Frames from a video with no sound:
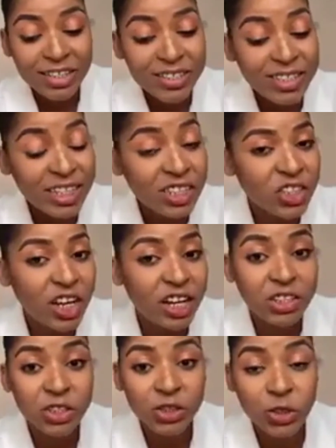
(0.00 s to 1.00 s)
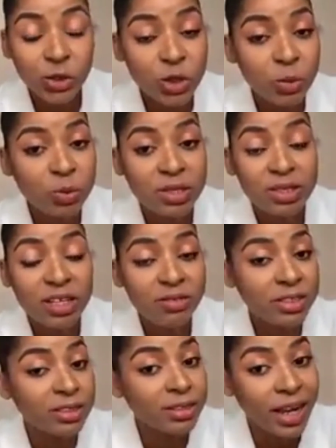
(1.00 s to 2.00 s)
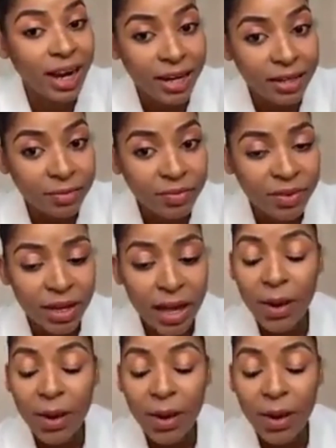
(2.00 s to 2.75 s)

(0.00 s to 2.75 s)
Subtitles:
she said she had a shoot with David Ntale.